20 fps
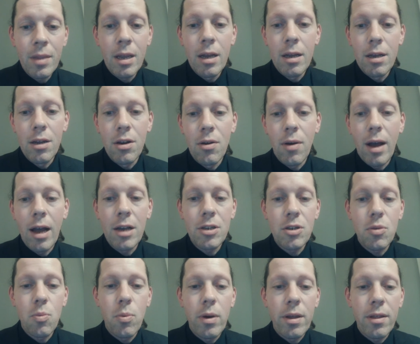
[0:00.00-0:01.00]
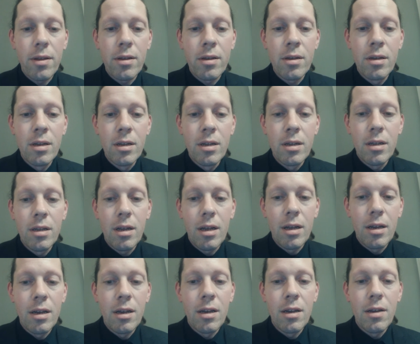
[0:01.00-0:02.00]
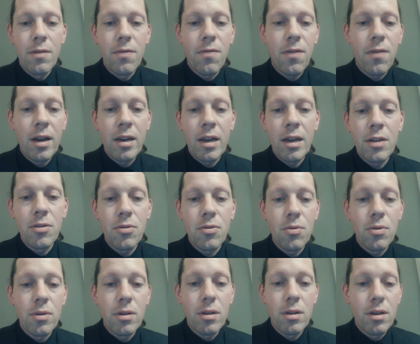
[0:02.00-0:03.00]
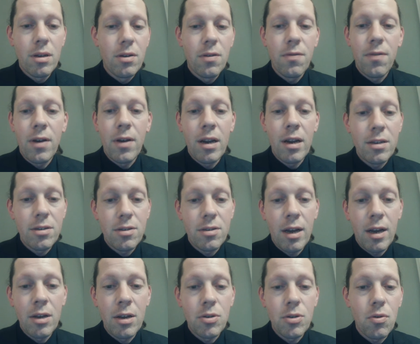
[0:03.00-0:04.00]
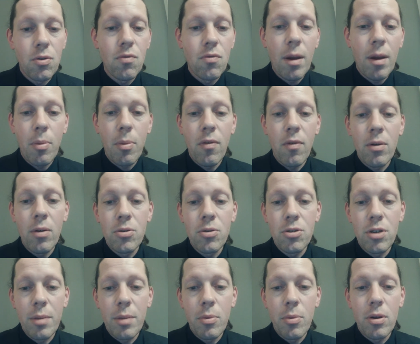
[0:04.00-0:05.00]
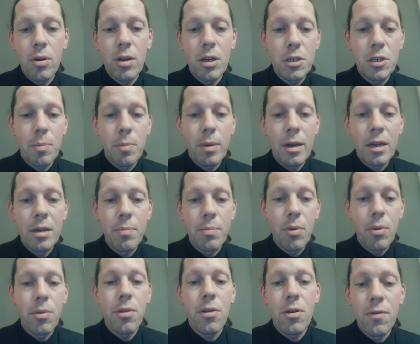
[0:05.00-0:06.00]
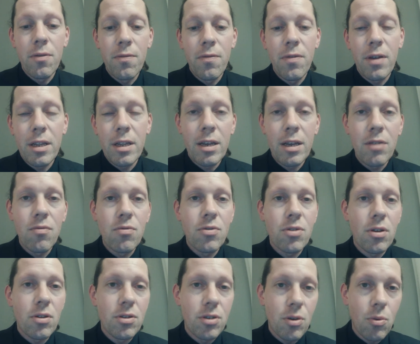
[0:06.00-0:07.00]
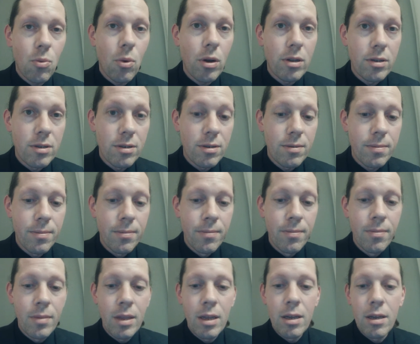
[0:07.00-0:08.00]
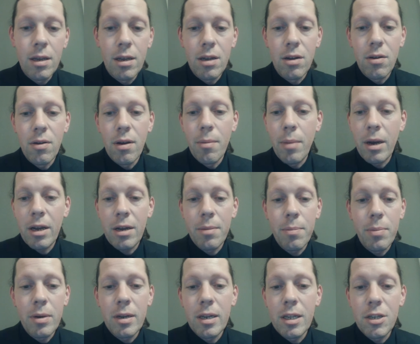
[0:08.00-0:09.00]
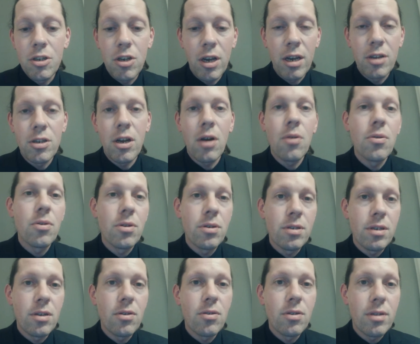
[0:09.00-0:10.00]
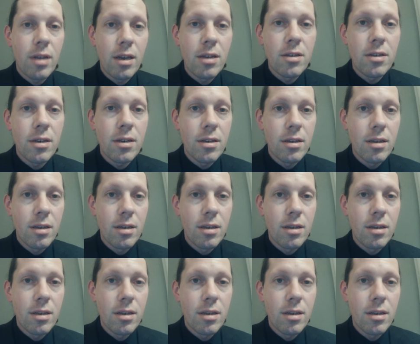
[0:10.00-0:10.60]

ask whether a finite or finite size or wraparound shape could explain both conflicting results at once. It might completely change how you see your data.